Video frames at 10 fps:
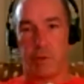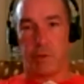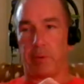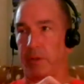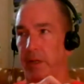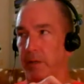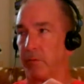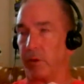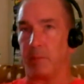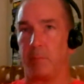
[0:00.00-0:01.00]
into that,
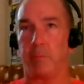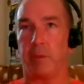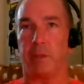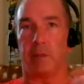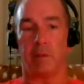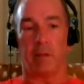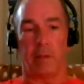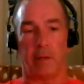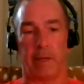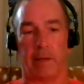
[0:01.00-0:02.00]
Rob, let me
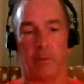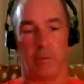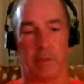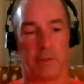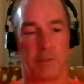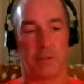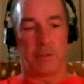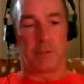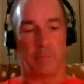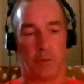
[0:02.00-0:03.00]
add on that
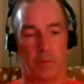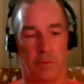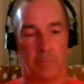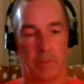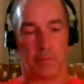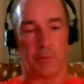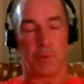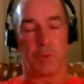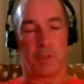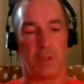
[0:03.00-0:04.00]
on the
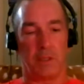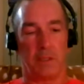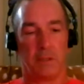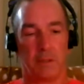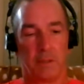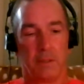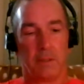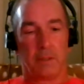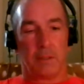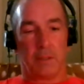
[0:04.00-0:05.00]
FOC.
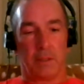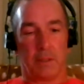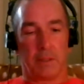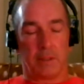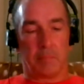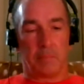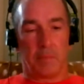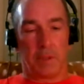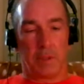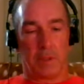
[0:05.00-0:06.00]

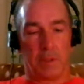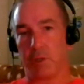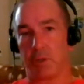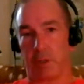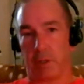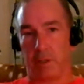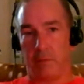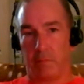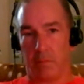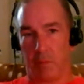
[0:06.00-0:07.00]
In the case
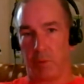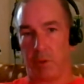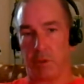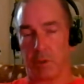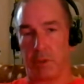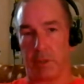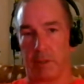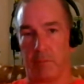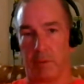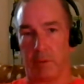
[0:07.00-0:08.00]
study that we just
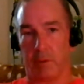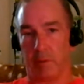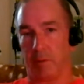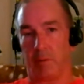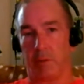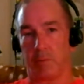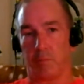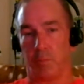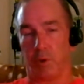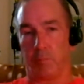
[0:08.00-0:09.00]
did,
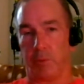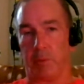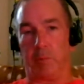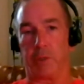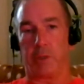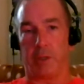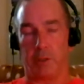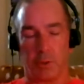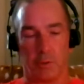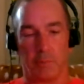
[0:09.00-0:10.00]
we're going to publish it here
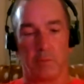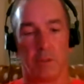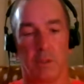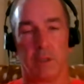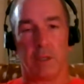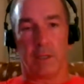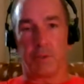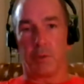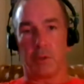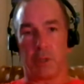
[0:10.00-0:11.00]
soon, as
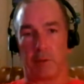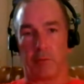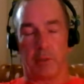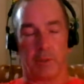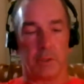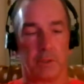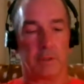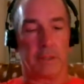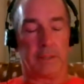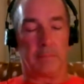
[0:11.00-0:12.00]
soon as I can finish
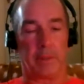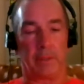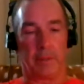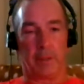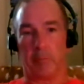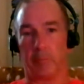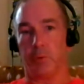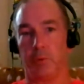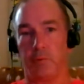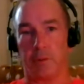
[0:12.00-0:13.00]
it and get it
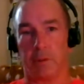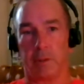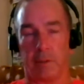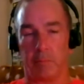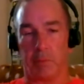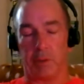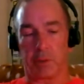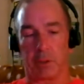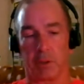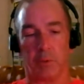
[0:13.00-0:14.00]
proofed. But it's
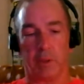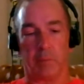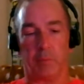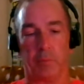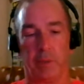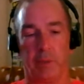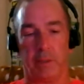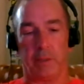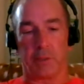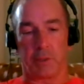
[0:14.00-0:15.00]
going to go out. But
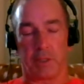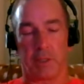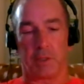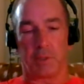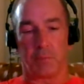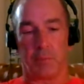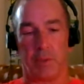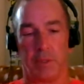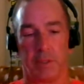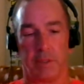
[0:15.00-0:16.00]
in this test,
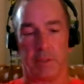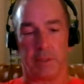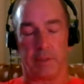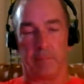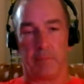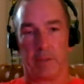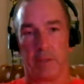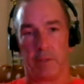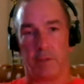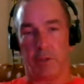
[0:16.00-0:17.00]
we did
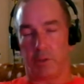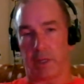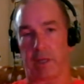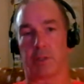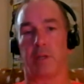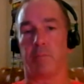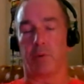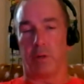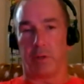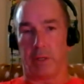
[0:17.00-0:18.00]
the exact same
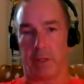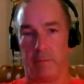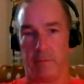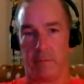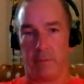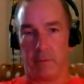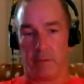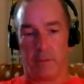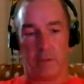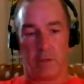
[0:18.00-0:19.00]
broadhead,
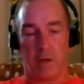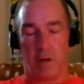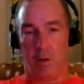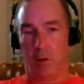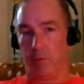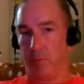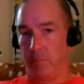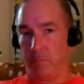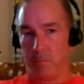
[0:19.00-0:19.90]
all of them